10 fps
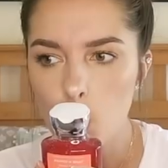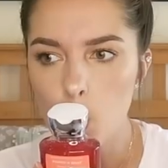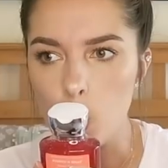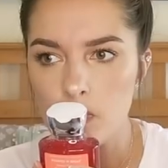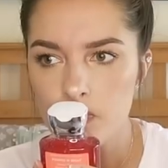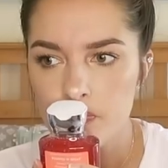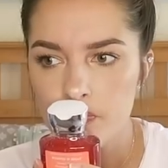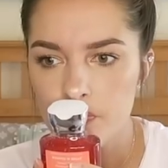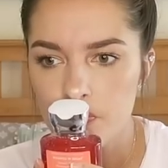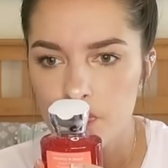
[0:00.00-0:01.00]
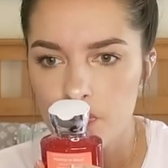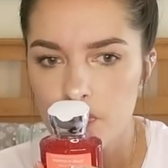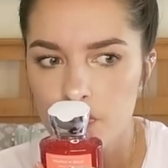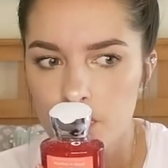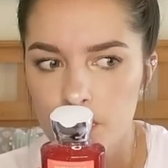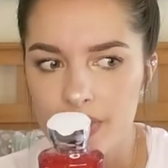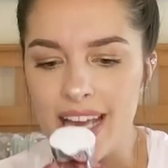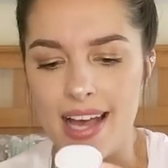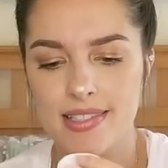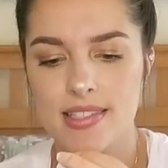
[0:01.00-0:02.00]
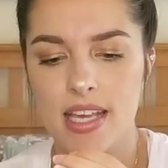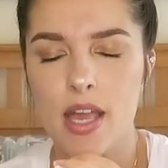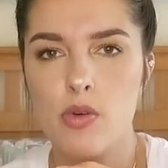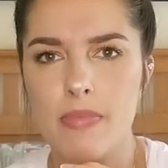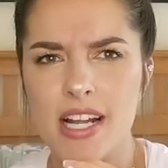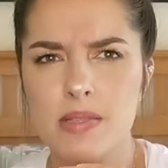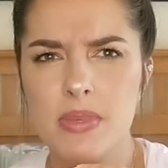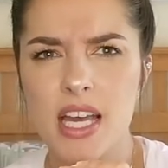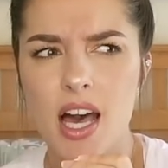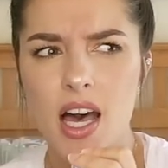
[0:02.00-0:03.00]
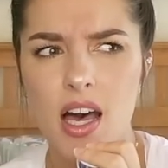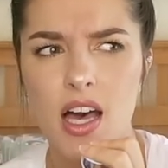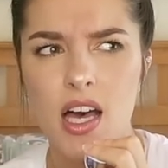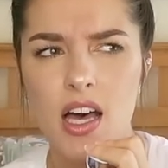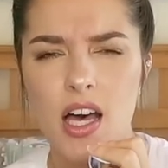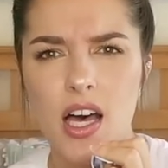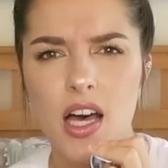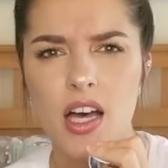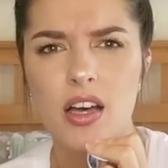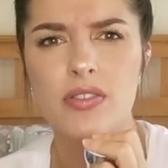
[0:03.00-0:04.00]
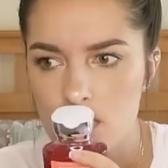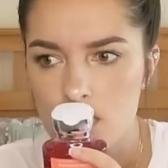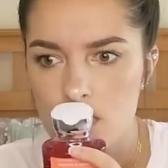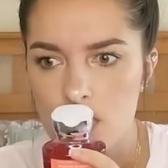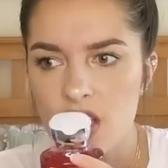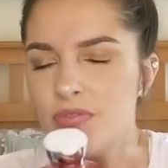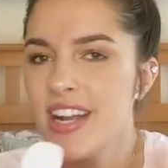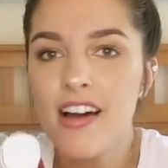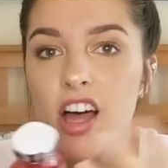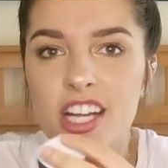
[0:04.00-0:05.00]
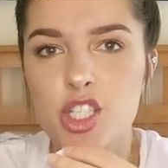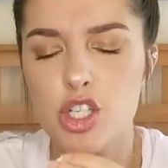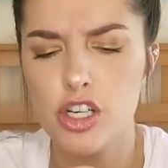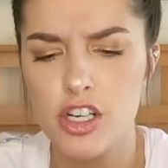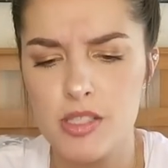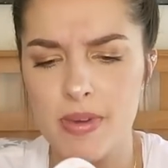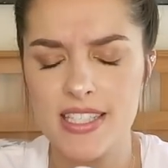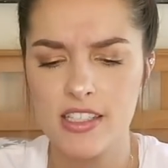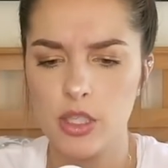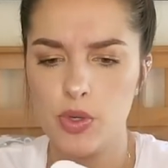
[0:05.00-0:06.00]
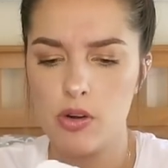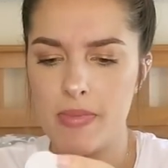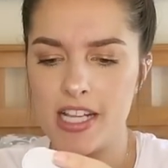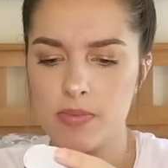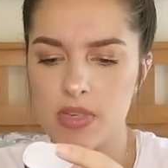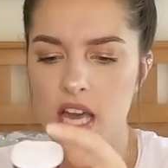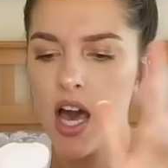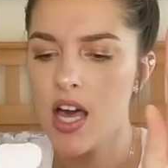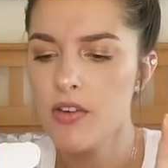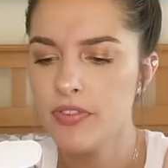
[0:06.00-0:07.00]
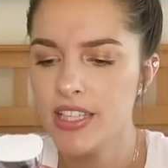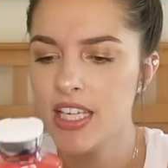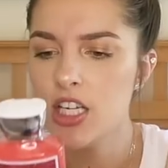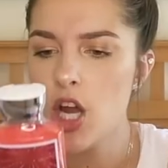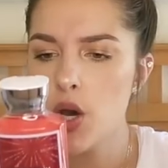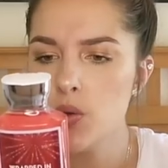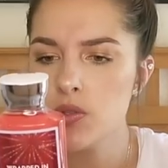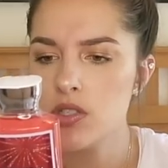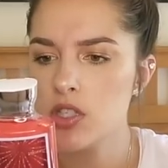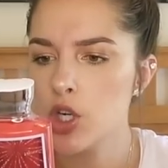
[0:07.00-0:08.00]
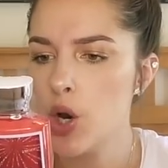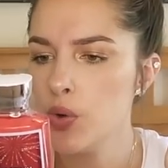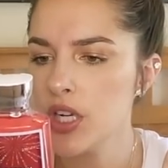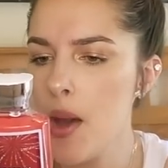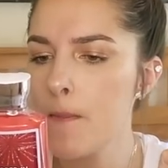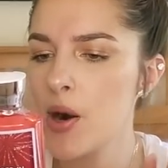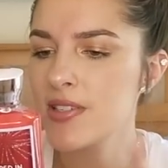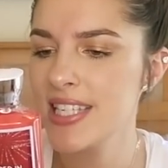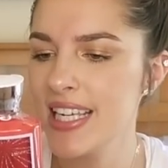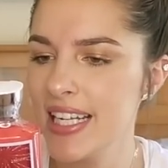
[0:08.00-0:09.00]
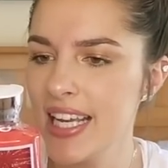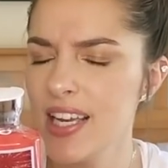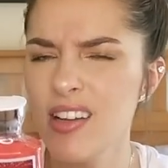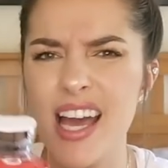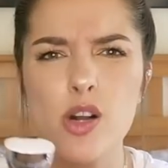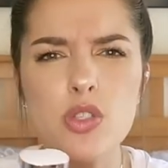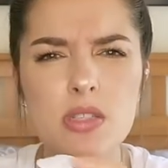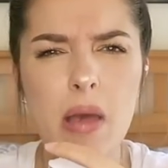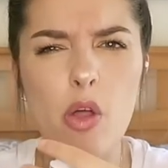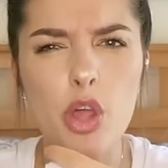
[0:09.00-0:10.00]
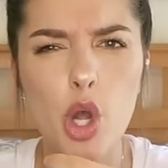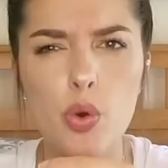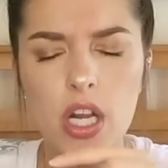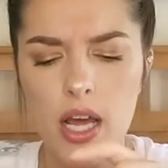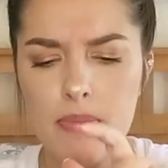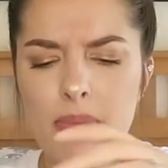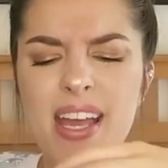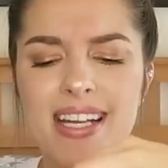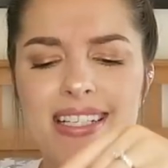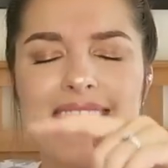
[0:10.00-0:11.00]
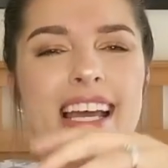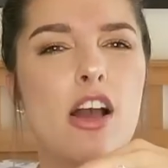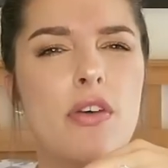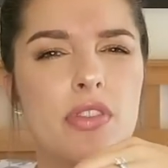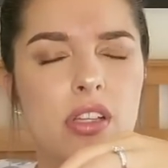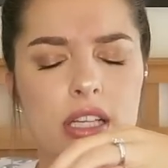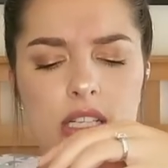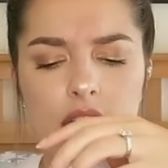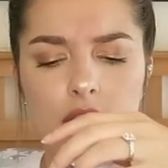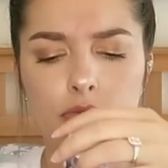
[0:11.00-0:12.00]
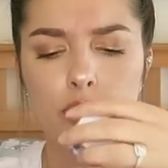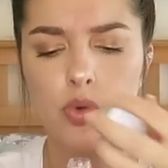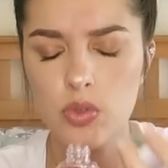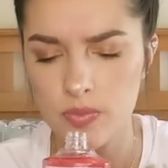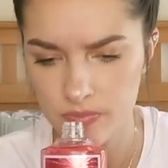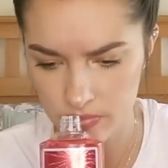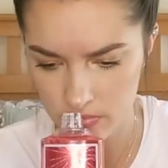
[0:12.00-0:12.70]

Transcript: Ooh, yes, it reminds me of vanilla and sugar is basically what it reminds me of. Keynotes coconut martini. I don't smell the coconut. Maybe I need to take off the lid to get the full.